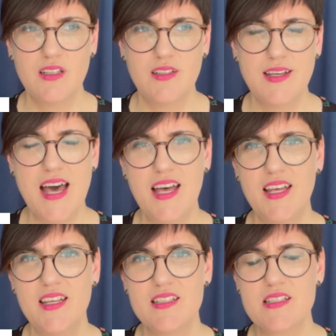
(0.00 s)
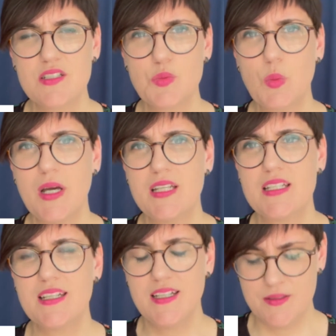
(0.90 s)
And
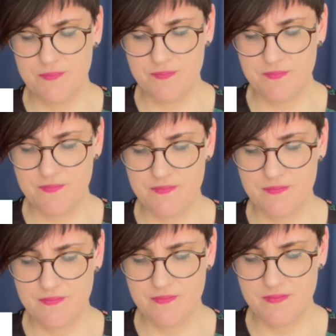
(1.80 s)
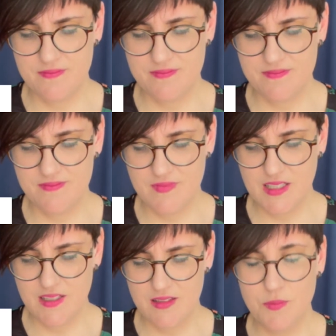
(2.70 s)
when
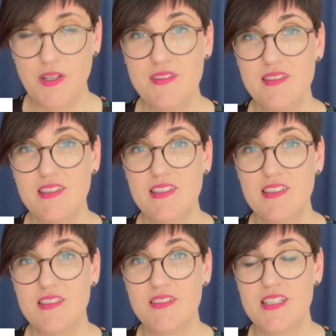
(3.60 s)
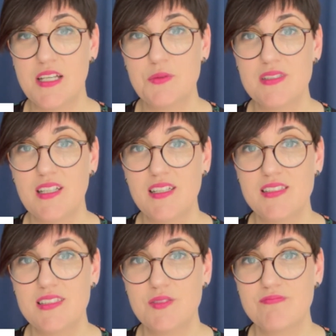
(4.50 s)
the boss needed to
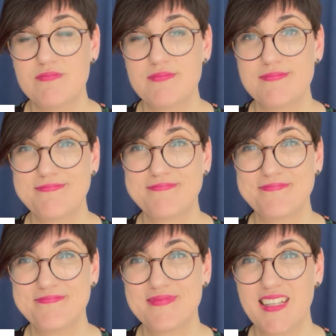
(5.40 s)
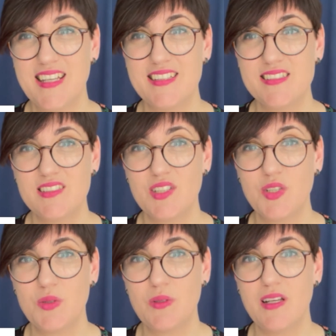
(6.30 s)
downsize, guess
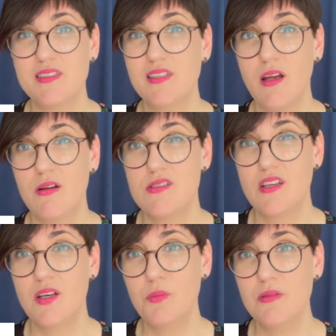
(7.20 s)
who lost her job?